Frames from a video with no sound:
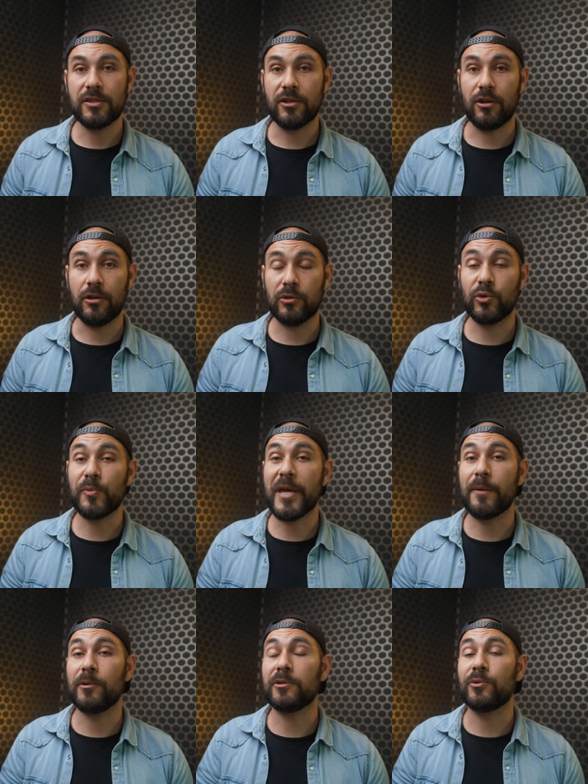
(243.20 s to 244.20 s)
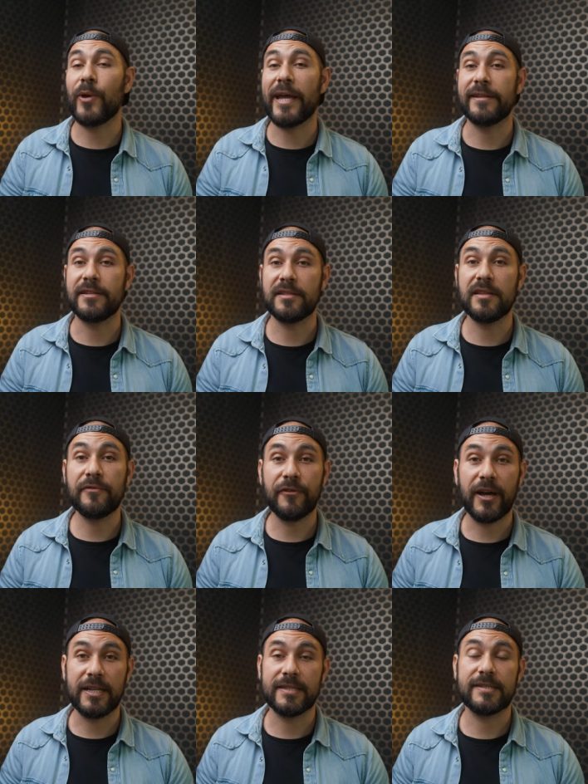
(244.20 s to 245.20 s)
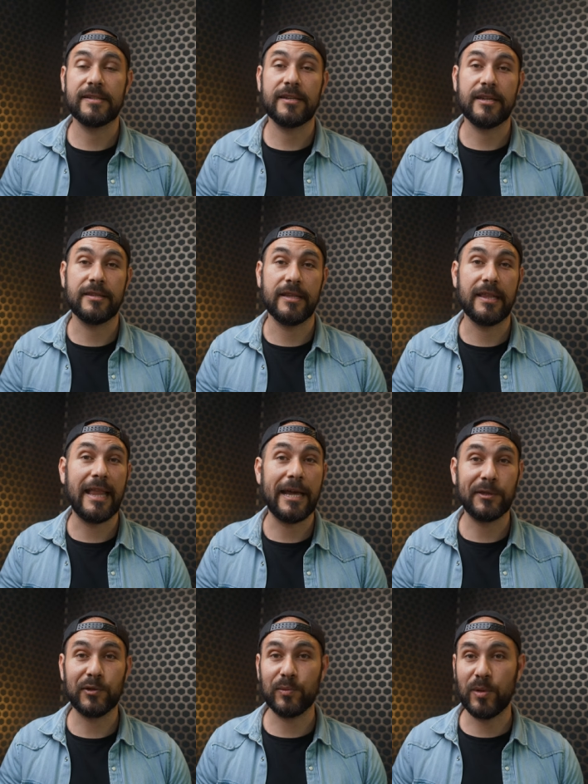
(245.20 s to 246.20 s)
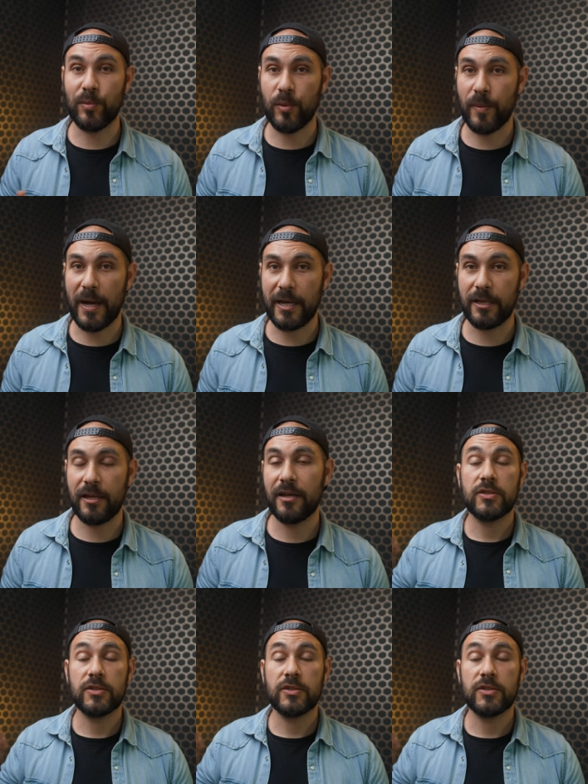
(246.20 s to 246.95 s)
so to be able to edit the files in Lightroom Mobile.